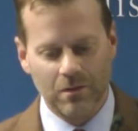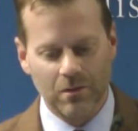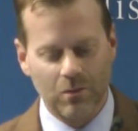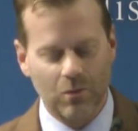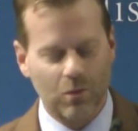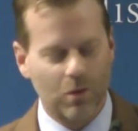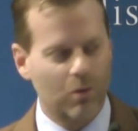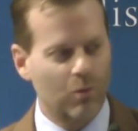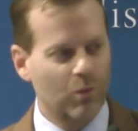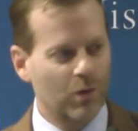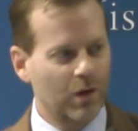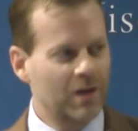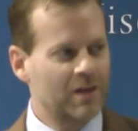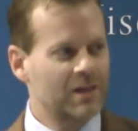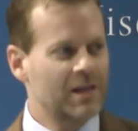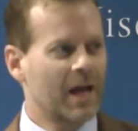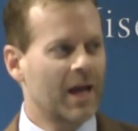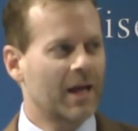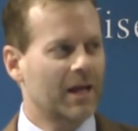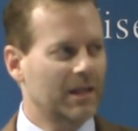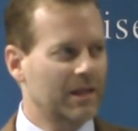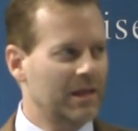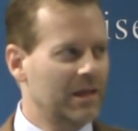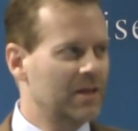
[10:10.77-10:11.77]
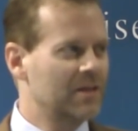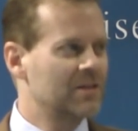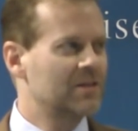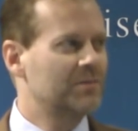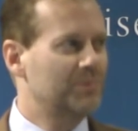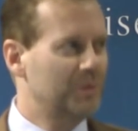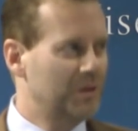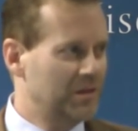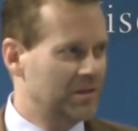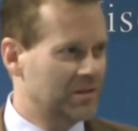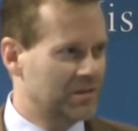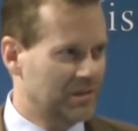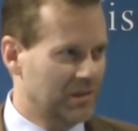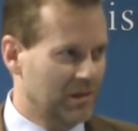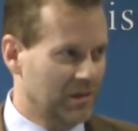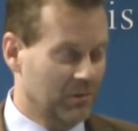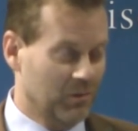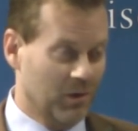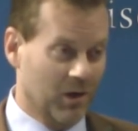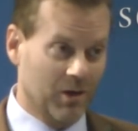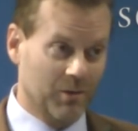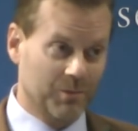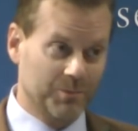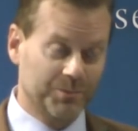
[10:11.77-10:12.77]
What exactly is PC?
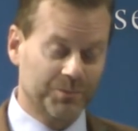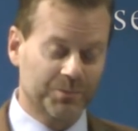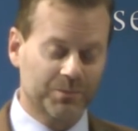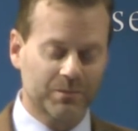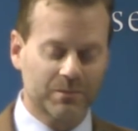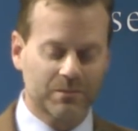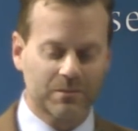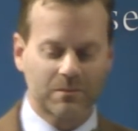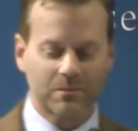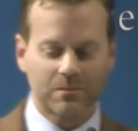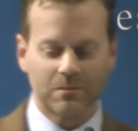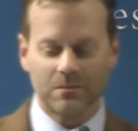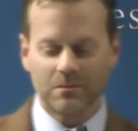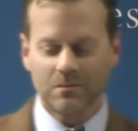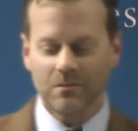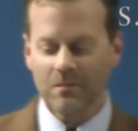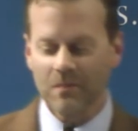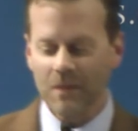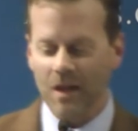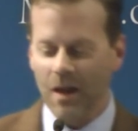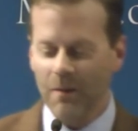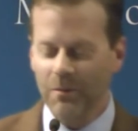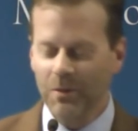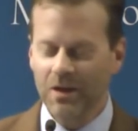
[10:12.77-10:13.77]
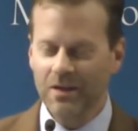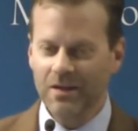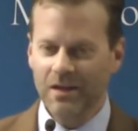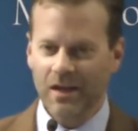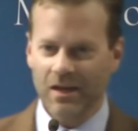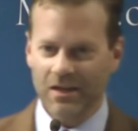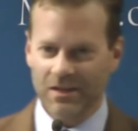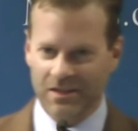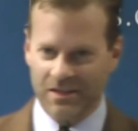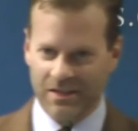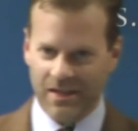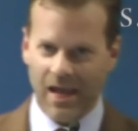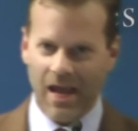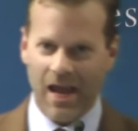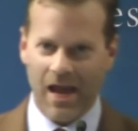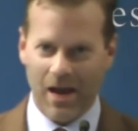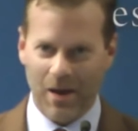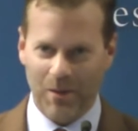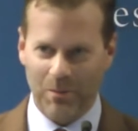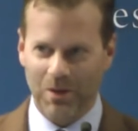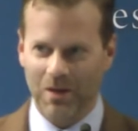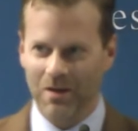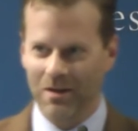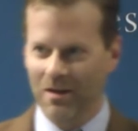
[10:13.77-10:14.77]
Well, I'm going to take a
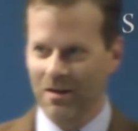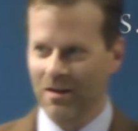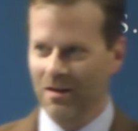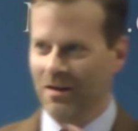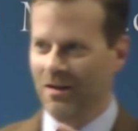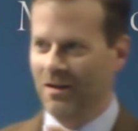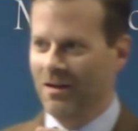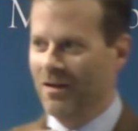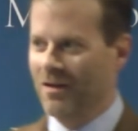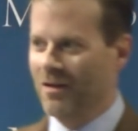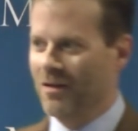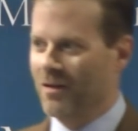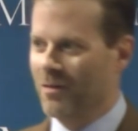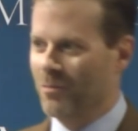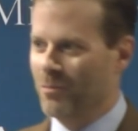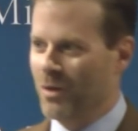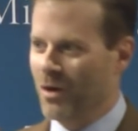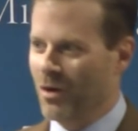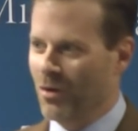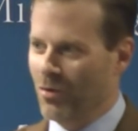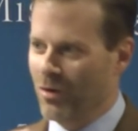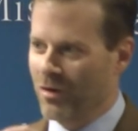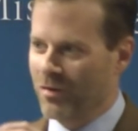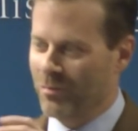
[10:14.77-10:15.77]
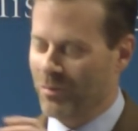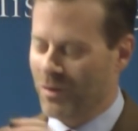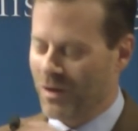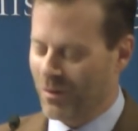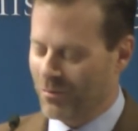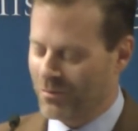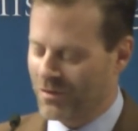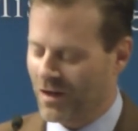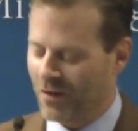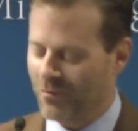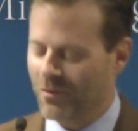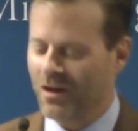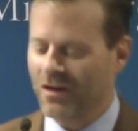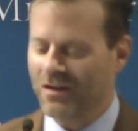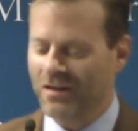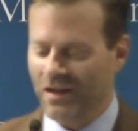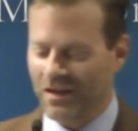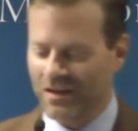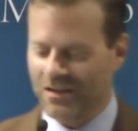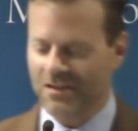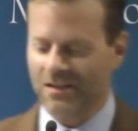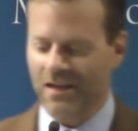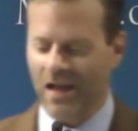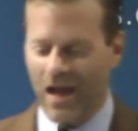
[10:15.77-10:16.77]
stab bear with me. I'm, t- I'm going to
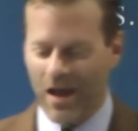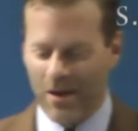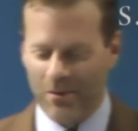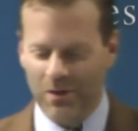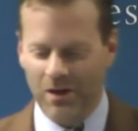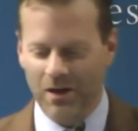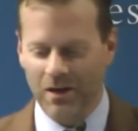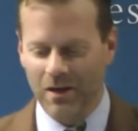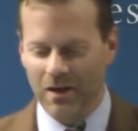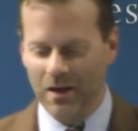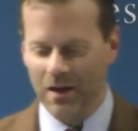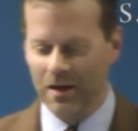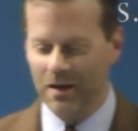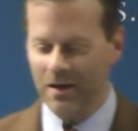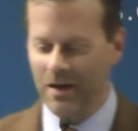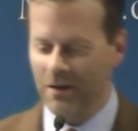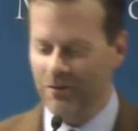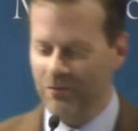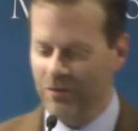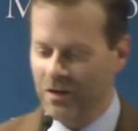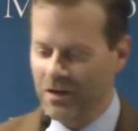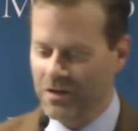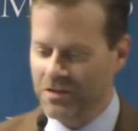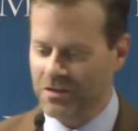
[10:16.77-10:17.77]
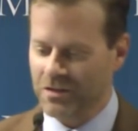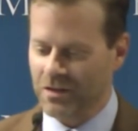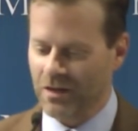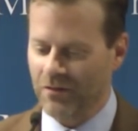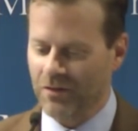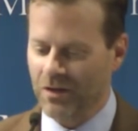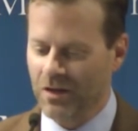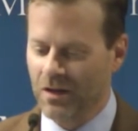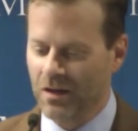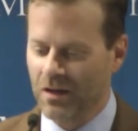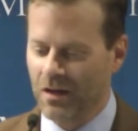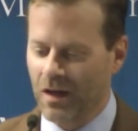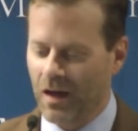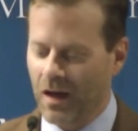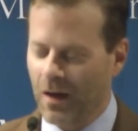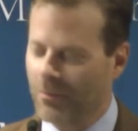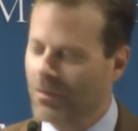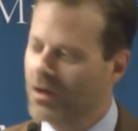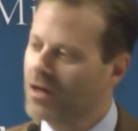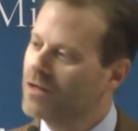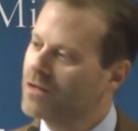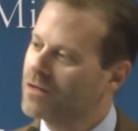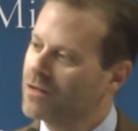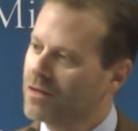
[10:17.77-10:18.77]
take a stab at a, at a definition of it.
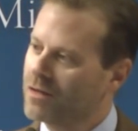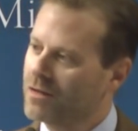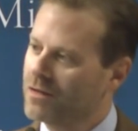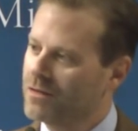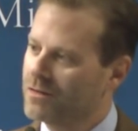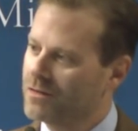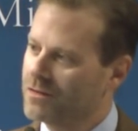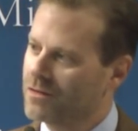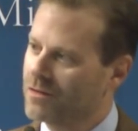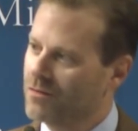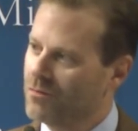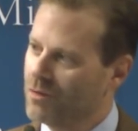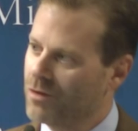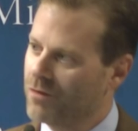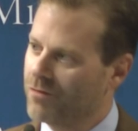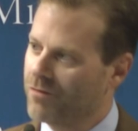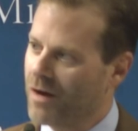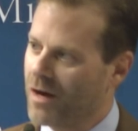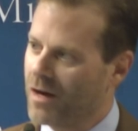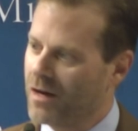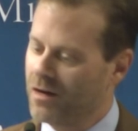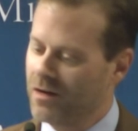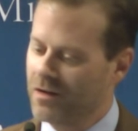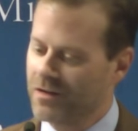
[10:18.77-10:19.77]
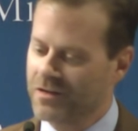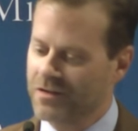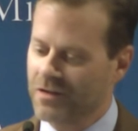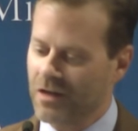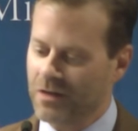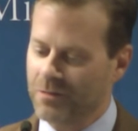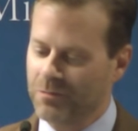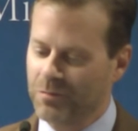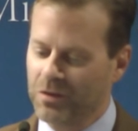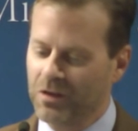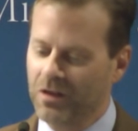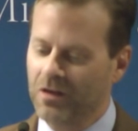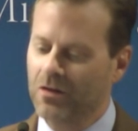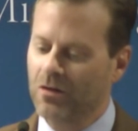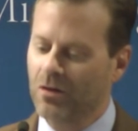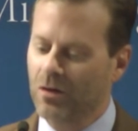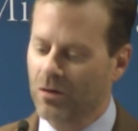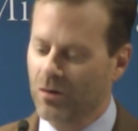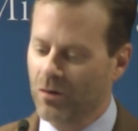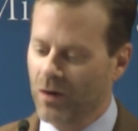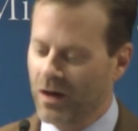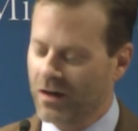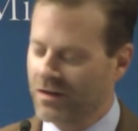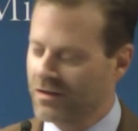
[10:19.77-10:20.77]
I'm going to define it as such Political
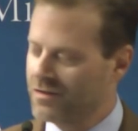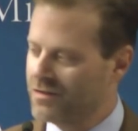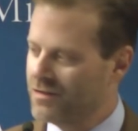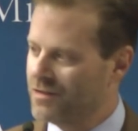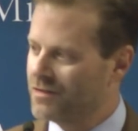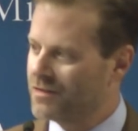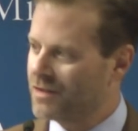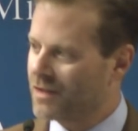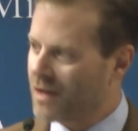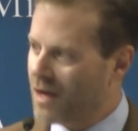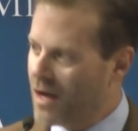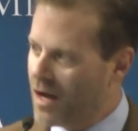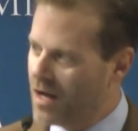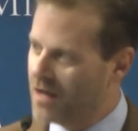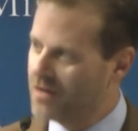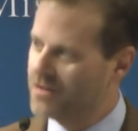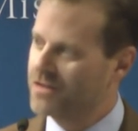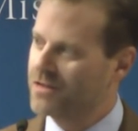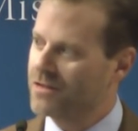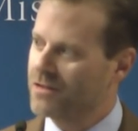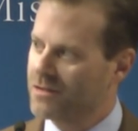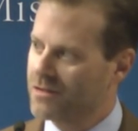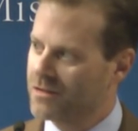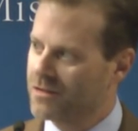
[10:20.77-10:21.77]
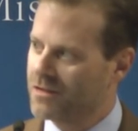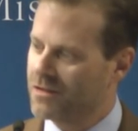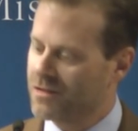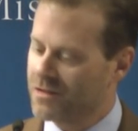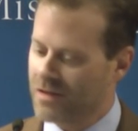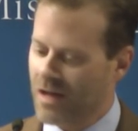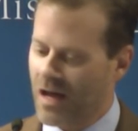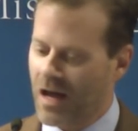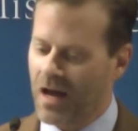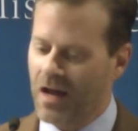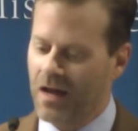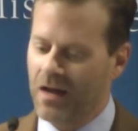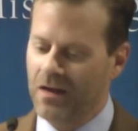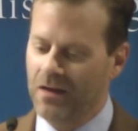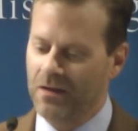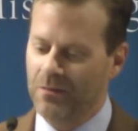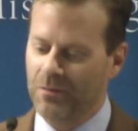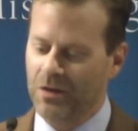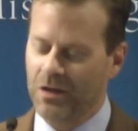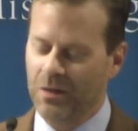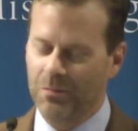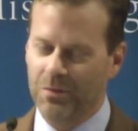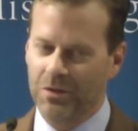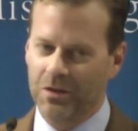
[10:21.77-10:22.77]
correctness is the conscious, designed
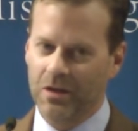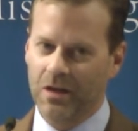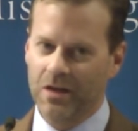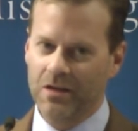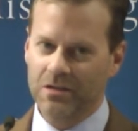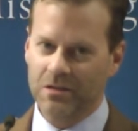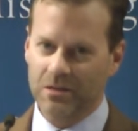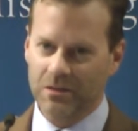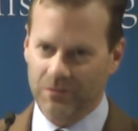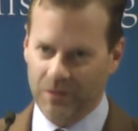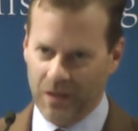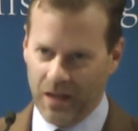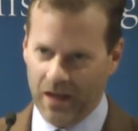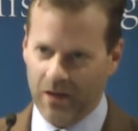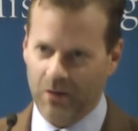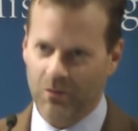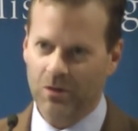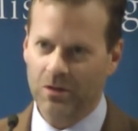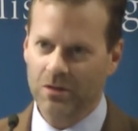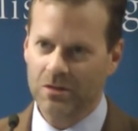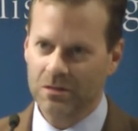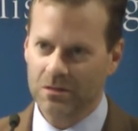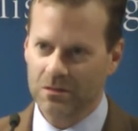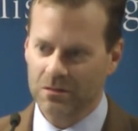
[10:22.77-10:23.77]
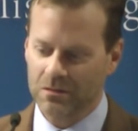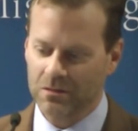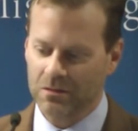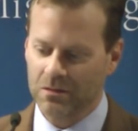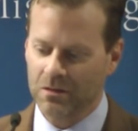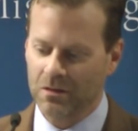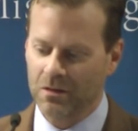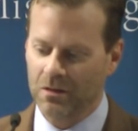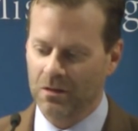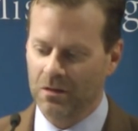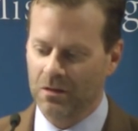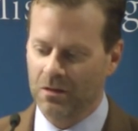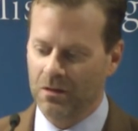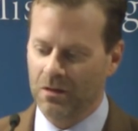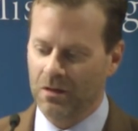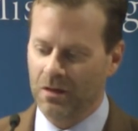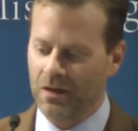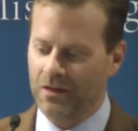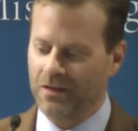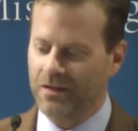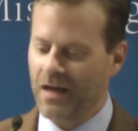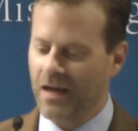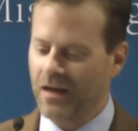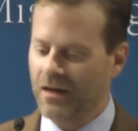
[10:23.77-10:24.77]
manipulation of language
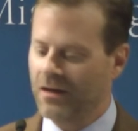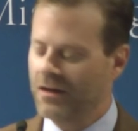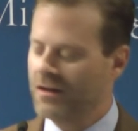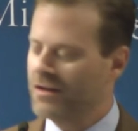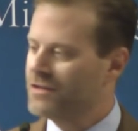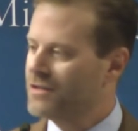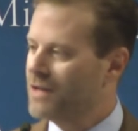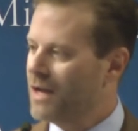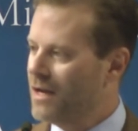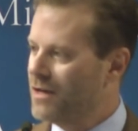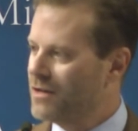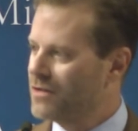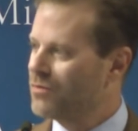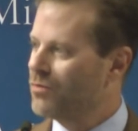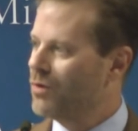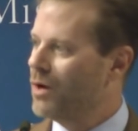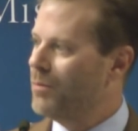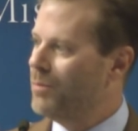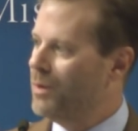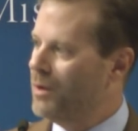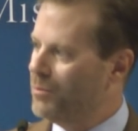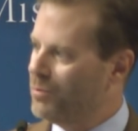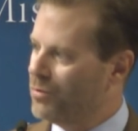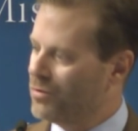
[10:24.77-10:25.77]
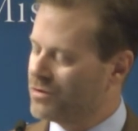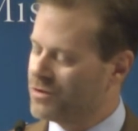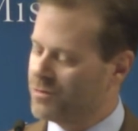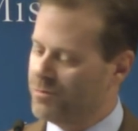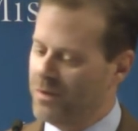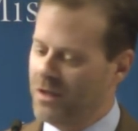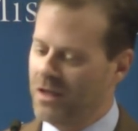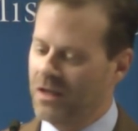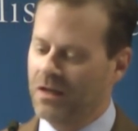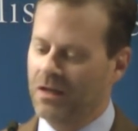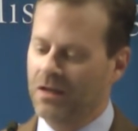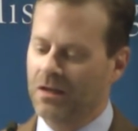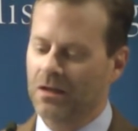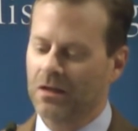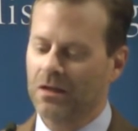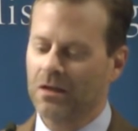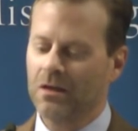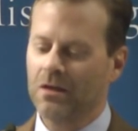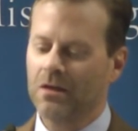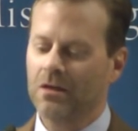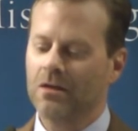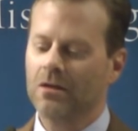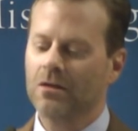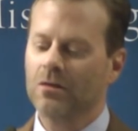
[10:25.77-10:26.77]
intended to change the way people speak,
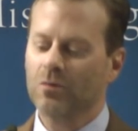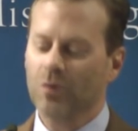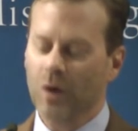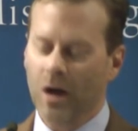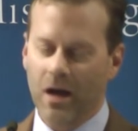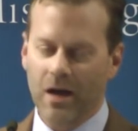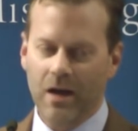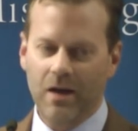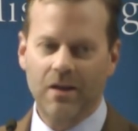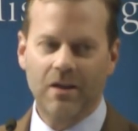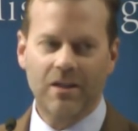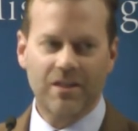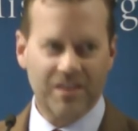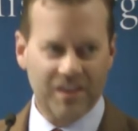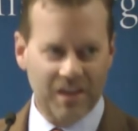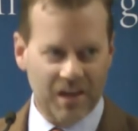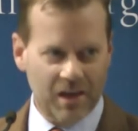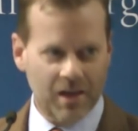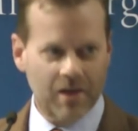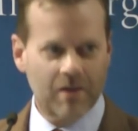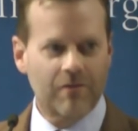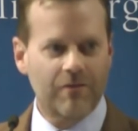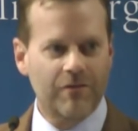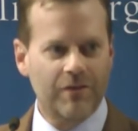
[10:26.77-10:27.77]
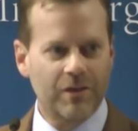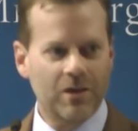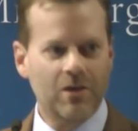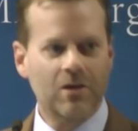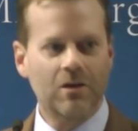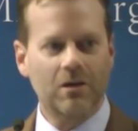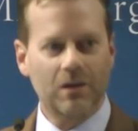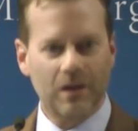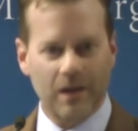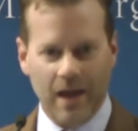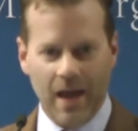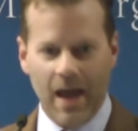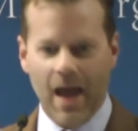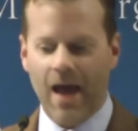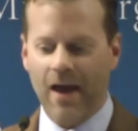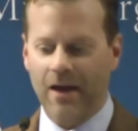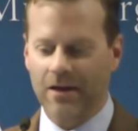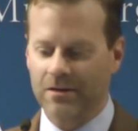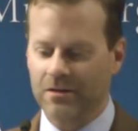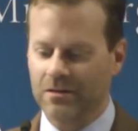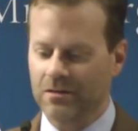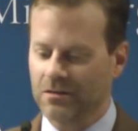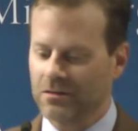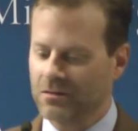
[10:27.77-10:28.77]
write, think, feel, and
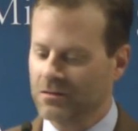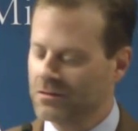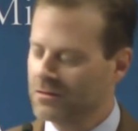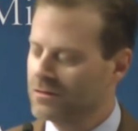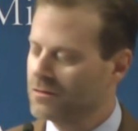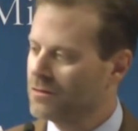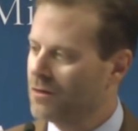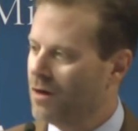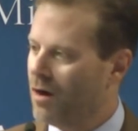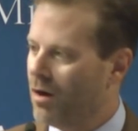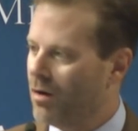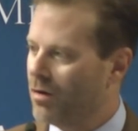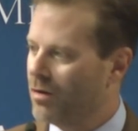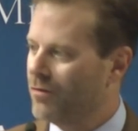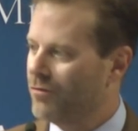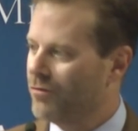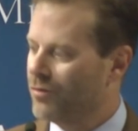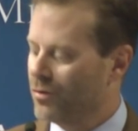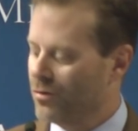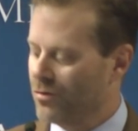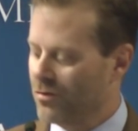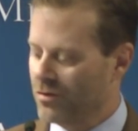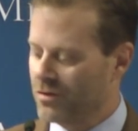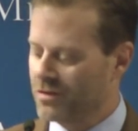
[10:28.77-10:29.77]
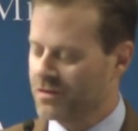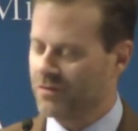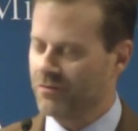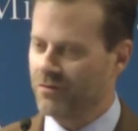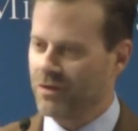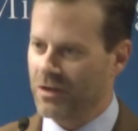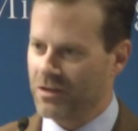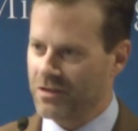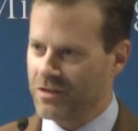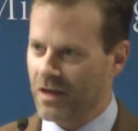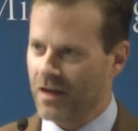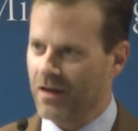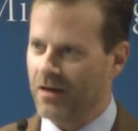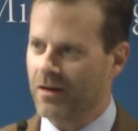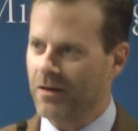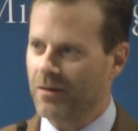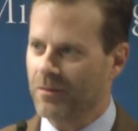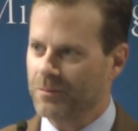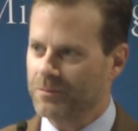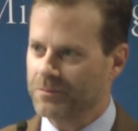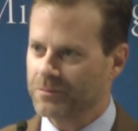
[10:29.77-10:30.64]
act, all in furtherance of an agenda.